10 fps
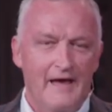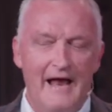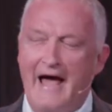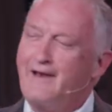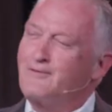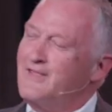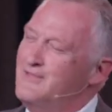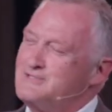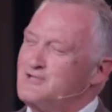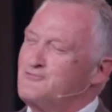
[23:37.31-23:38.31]
And I don't,
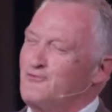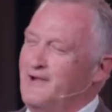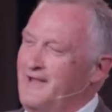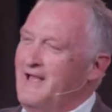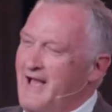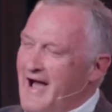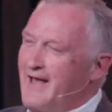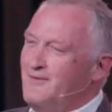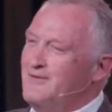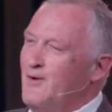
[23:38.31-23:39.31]
this is free.
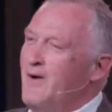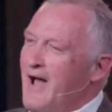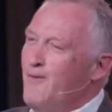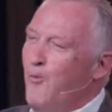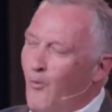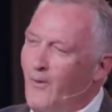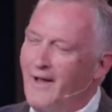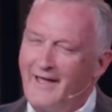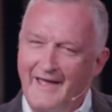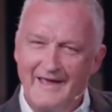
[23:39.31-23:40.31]
I don't know
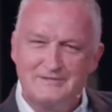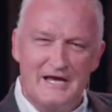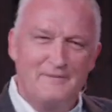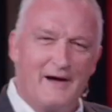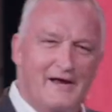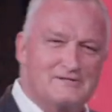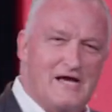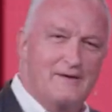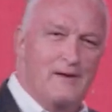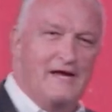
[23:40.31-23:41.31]
is anybody else
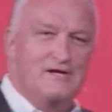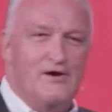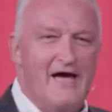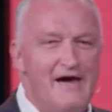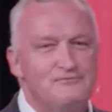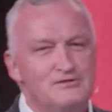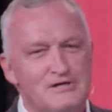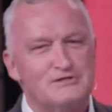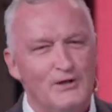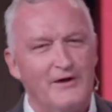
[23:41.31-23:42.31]
like me? Do you have to
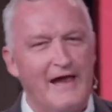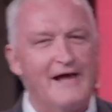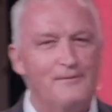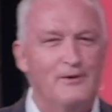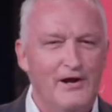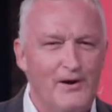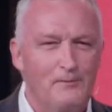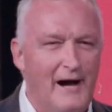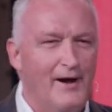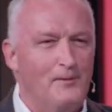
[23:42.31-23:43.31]
just look at them when you go
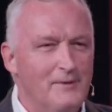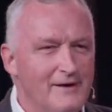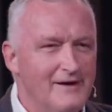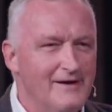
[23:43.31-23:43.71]
by them?